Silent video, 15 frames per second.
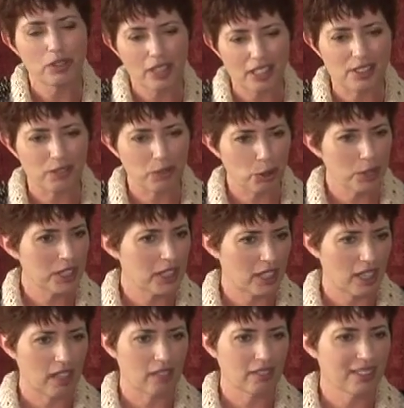Well, yes, of course it
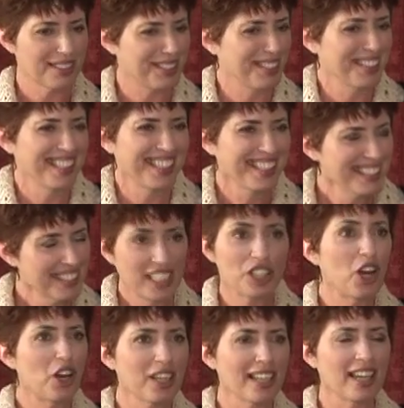counts.
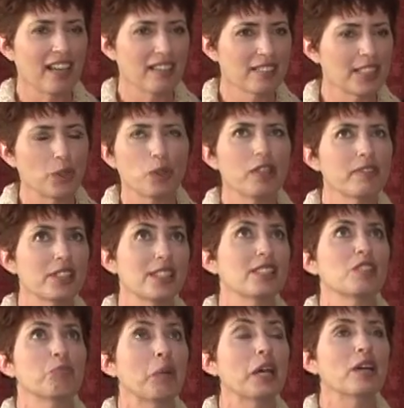It all counts. What if it's a
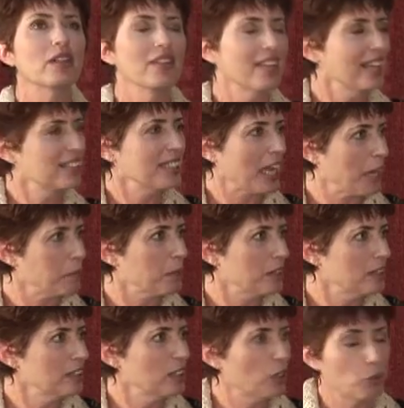smell? That's
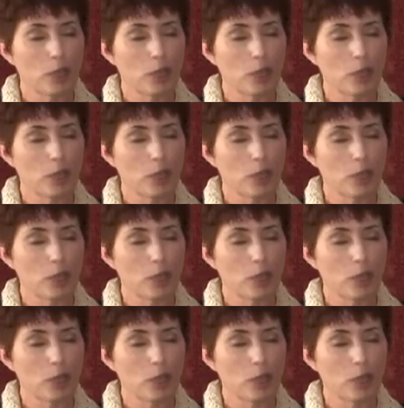happened.